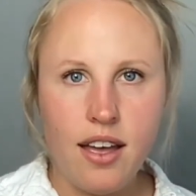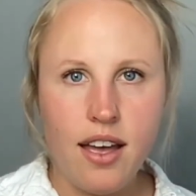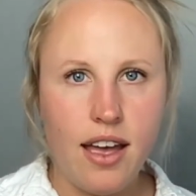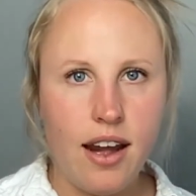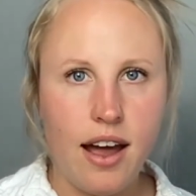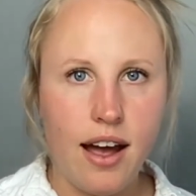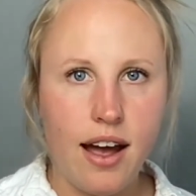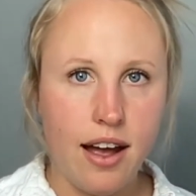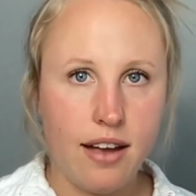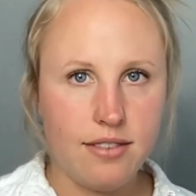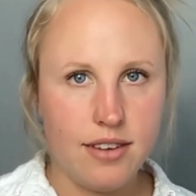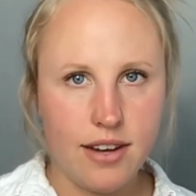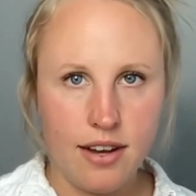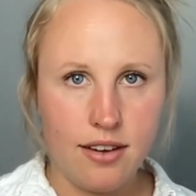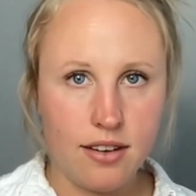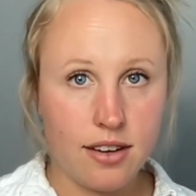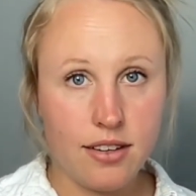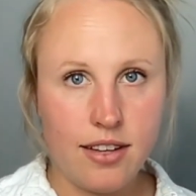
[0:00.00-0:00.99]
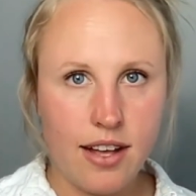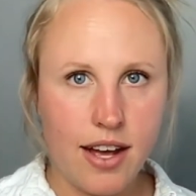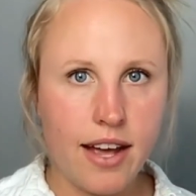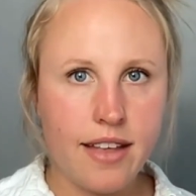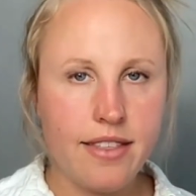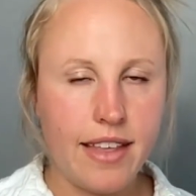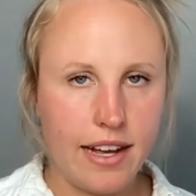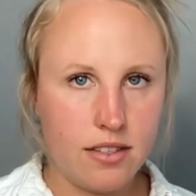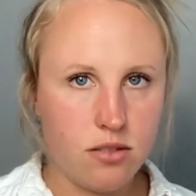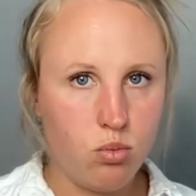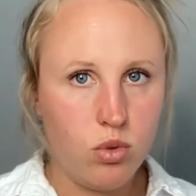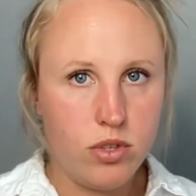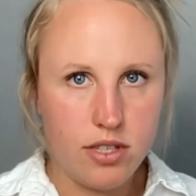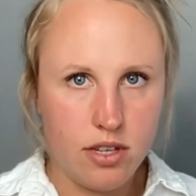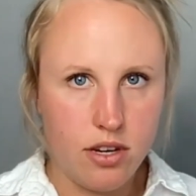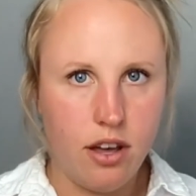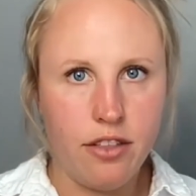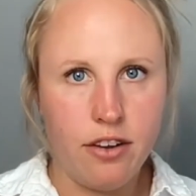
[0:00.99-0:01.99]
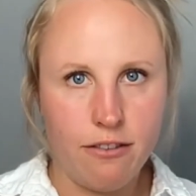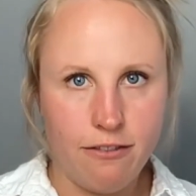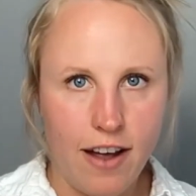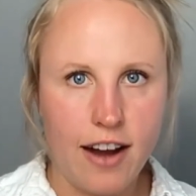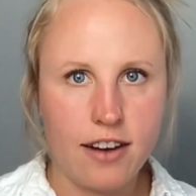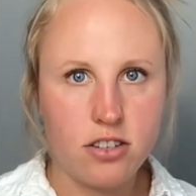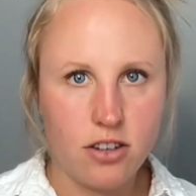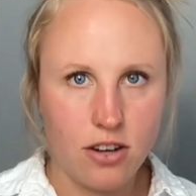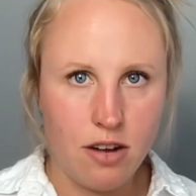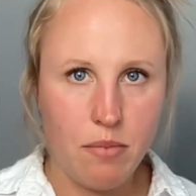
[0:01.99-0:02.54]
And not gonna lie, that was another factor